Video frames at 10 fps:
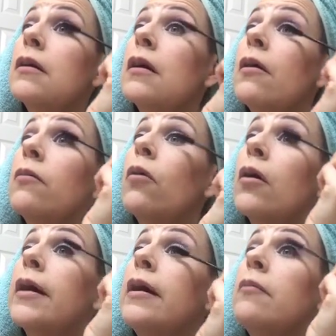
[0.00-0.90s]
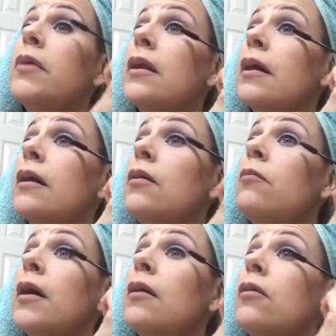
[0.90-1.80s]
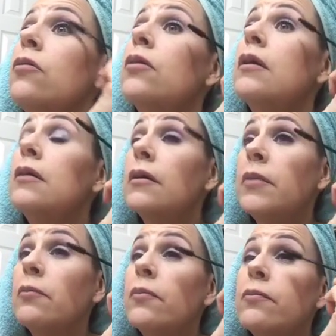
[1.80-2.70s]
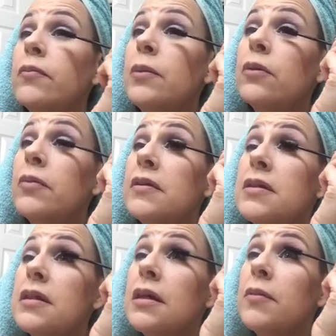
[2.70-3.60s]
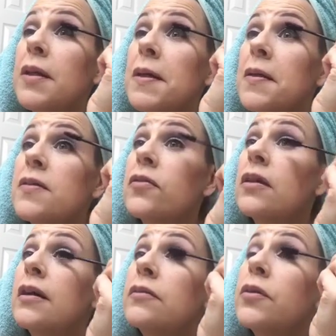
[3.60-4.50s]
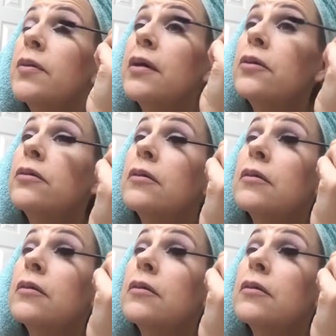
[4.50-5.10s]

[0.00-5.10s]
I would walk in and be like, oh my Lord, people have been seeing me like this for the last few hours.